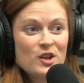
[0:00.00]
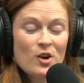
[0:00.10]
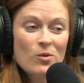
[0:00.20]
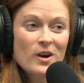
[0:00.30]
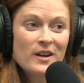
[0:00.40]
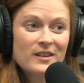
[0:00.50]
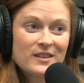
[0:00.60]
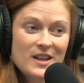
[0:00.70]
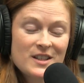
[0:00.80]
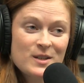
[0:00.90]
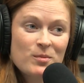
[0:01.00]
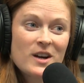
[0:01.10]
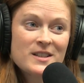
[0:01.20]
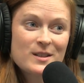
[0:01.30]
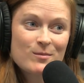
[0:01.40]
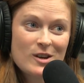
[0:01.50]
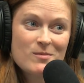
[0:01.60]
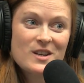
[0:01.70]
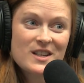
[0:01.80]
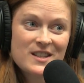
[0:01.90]
You know what? That surprises me
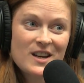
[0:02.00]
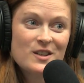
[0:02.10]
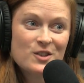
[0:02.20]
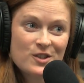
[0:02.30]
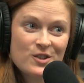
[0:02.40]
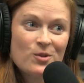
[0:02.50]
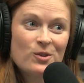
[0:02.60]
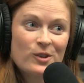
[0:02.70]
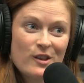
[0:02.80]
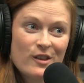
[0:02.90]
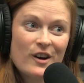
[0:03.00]
because I totally you,